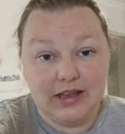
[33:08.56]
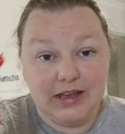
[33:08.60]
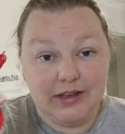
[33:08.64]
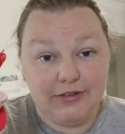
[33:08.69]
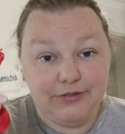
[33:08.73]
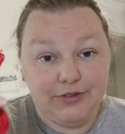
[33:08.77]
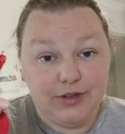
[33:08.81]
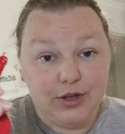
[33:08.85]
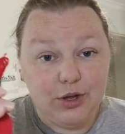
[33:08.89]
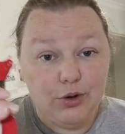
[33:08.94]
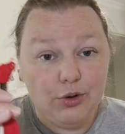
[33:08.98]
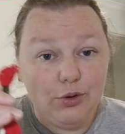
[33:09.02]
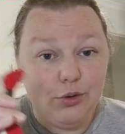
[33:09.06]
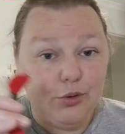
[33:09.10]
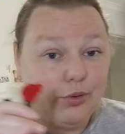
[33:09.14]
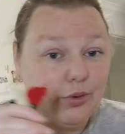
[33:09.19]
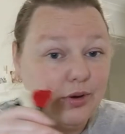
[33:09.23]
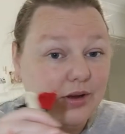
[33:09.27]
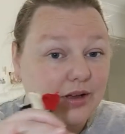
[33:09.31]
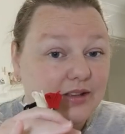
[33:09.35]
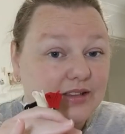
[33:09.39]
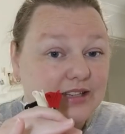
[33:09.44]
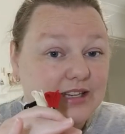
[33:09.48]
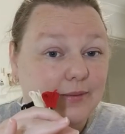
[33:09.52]
a
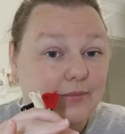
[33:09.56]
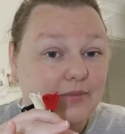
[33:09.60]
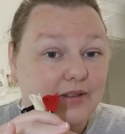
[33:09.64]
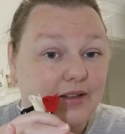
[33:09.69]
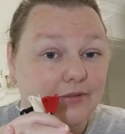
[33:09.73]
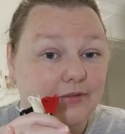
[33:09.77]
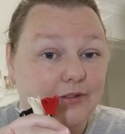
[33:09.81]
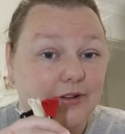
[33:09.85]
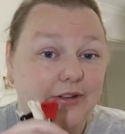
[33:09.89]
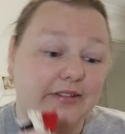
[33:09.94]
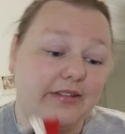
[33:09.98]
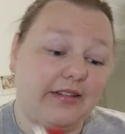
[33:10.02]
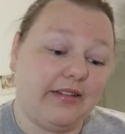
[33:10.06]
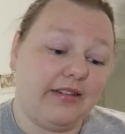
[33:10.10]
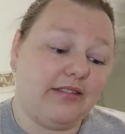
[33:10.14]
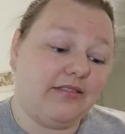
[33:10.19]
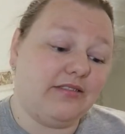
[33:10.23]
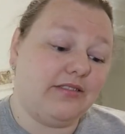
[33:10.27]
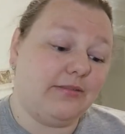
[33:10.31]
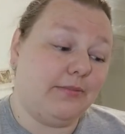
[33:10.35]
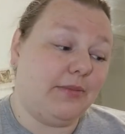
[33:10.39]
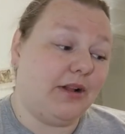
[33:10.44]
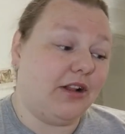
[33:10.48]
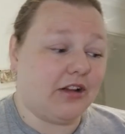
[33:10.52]
few DMC flosses
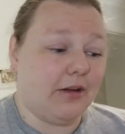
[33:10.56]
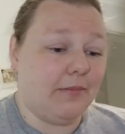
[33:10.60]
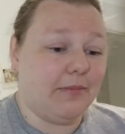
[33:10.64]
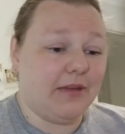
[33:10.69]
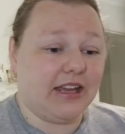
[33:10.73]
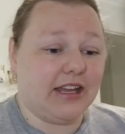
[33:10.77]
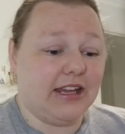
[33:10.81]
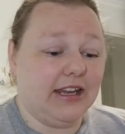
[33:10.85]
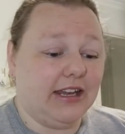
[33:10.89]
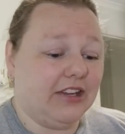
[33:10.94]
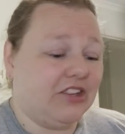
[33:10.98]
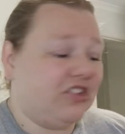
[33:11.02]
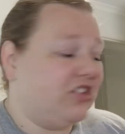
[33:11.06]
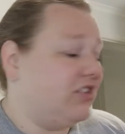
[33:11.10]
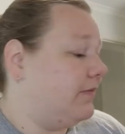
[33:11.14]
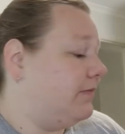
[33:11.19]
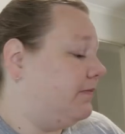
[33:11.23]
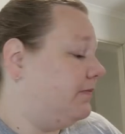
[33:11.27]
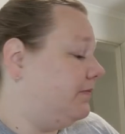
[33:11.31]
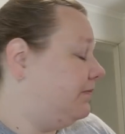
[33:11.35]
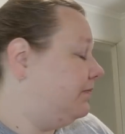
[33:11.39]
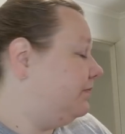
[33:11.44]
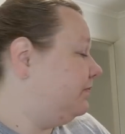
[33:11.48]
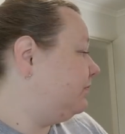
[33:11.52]
to bulk up my collection,
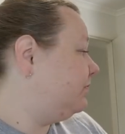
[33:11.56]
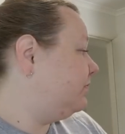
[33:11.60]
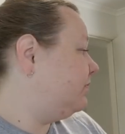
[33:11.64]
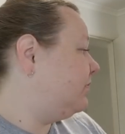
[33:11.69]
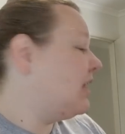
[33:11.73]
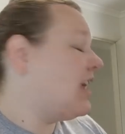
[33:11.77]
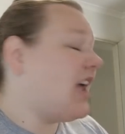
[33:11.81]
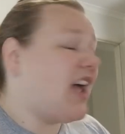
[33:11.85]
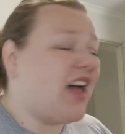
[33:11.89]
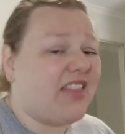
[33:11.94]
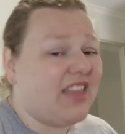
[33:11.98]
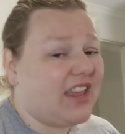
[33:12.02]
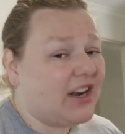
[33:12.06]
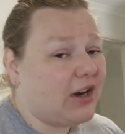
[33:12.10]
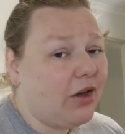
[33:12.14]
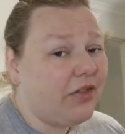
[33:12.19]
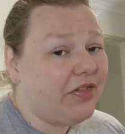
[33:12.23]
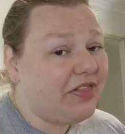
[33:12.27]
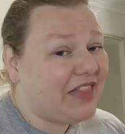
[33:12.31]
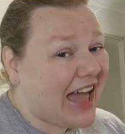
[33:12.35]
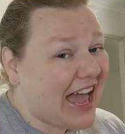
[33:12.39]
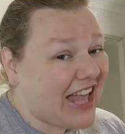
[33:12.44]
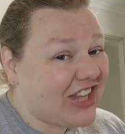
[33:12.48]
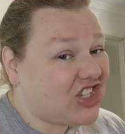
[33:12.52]
and they're
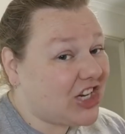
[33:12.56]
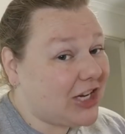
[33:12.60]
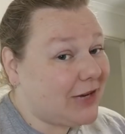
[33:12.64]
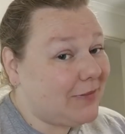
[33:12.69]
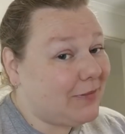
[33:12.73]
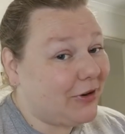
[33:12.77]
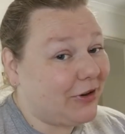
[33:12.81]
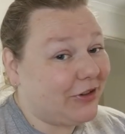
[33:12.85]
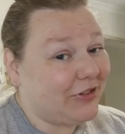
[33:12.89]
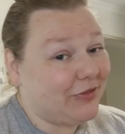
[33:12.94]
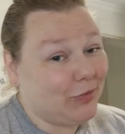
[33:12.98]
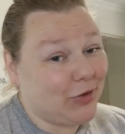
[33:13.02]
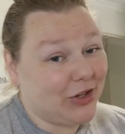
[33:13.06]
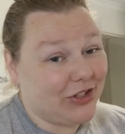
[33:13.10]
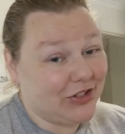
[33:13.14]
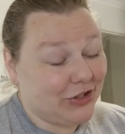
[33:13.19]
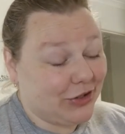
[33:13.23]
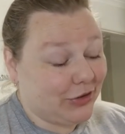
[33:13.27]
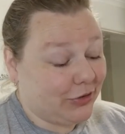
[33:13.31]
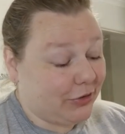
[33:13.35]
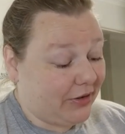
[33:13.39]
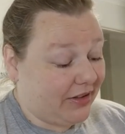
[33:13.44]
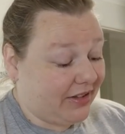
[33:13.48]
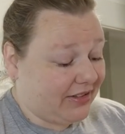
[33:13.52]
not that cheap on One
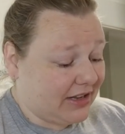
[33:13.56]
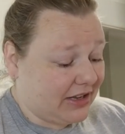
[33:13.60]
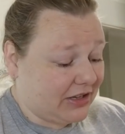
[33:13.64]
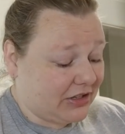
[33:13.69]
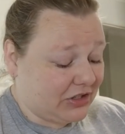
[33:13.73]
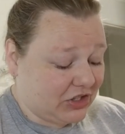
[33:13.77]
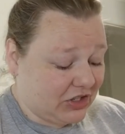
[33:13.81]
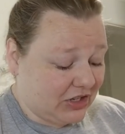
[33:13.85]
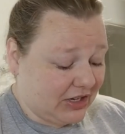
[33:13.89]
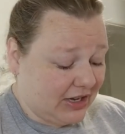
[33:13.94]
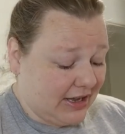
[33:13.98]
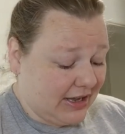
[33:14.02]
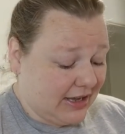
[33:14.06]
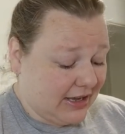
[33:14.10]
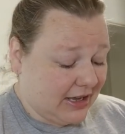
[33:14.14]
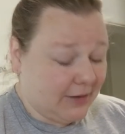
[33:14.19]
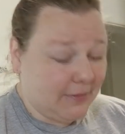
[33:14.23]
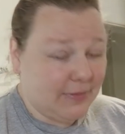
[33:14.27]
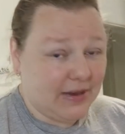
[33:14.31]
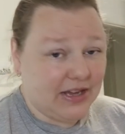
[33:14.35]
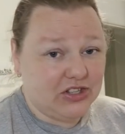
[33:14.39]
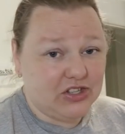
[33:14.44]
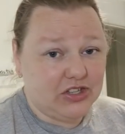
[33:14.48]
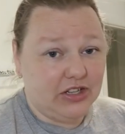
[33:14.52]
Two Three Stitch
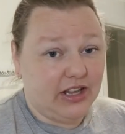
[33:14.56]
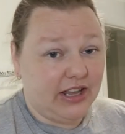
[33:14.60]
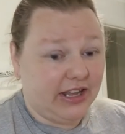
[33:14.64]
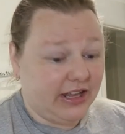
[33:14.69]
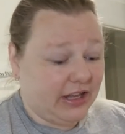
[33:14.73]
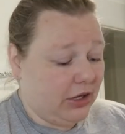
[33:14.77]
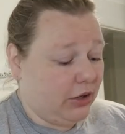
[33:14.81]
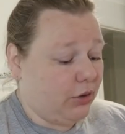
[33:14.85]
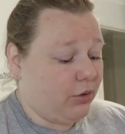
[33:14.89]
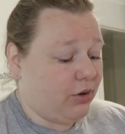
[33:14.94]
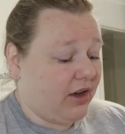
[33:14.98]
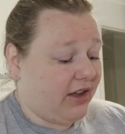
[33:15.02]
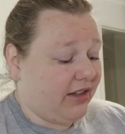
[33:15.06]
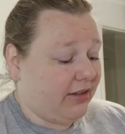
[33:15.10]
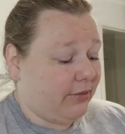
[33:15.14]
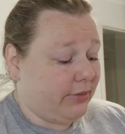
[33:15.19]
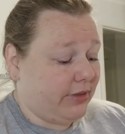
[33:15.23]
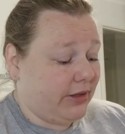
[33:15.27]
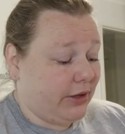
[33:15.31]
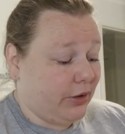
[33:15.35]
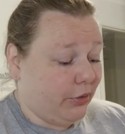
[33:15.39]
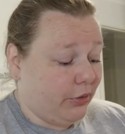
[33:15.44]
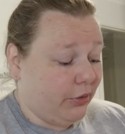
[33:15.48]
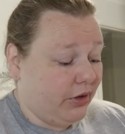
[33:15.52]
compared to like you guys
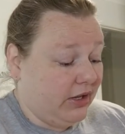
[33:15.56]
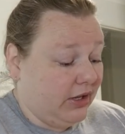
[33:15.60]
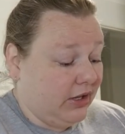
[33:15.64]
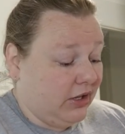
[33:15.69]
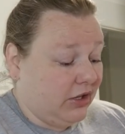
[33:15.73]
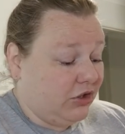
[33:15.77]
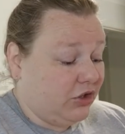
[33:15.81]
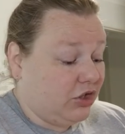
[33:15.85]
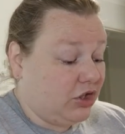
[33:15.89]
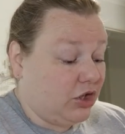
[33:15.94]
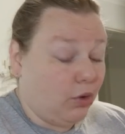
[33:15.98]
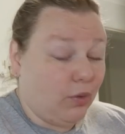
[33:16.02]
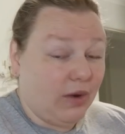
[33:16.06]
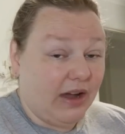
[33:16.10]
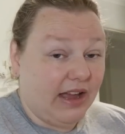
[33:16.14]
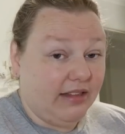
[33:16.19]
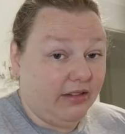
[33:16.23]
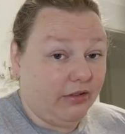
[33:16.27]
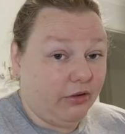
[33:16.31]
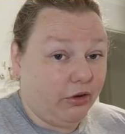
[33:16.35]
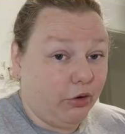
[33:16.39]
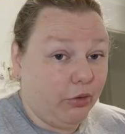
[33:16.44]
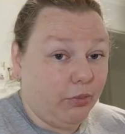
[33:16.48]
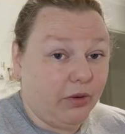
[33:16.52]
with your
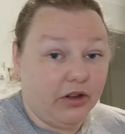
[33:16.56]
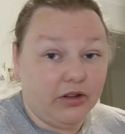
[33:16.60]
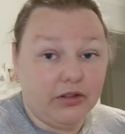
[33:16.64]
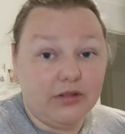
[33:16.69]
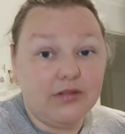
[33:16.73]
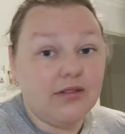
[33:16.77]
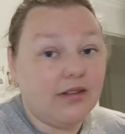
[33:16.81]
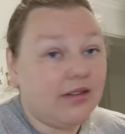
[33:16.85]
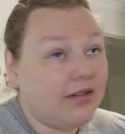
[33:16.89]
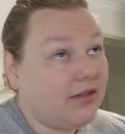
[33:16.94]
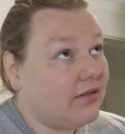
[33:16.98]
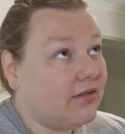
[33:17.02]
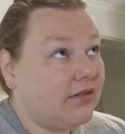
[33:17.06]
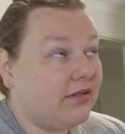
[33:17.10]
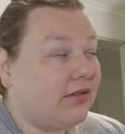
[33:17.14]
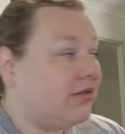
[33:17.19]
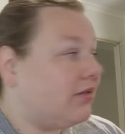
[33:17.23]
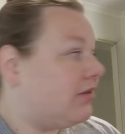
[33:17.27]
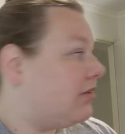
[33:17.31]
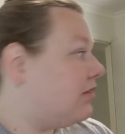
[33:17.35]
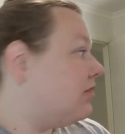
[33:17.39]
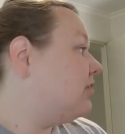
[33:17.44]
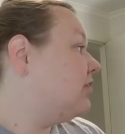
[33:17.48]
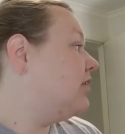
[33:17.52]
Joann's coupons.
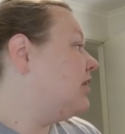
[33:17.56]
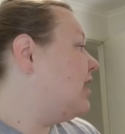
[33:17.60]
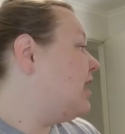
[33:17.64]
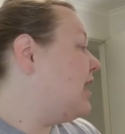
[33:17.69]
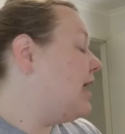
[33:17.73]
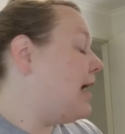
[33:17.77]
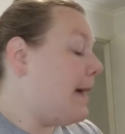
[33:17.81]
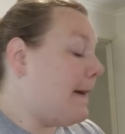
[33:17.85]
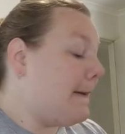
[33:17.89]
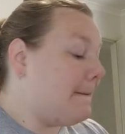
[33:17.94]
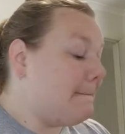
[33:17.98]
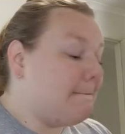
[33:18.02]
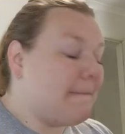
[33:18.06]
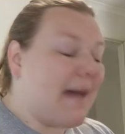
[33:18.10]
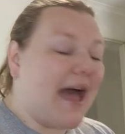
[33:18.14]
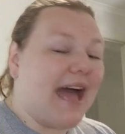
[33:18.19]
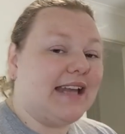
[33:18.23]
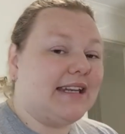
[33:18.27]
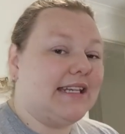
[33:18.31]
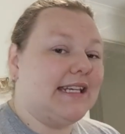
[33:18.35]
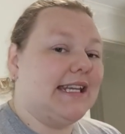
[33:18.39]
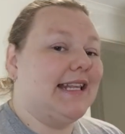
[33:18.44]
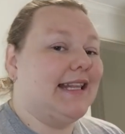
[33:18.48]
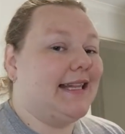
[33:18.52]

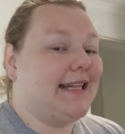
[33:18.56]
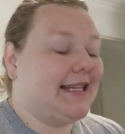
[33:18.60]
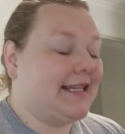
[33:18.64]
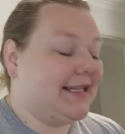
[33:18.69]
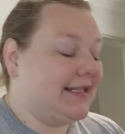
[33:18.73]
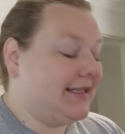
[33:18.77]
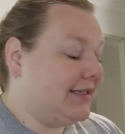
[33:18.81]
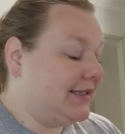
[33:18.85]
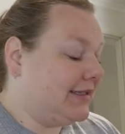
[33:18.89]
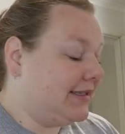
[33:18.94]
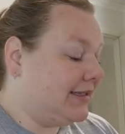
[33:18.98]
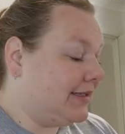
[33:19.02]
Madness.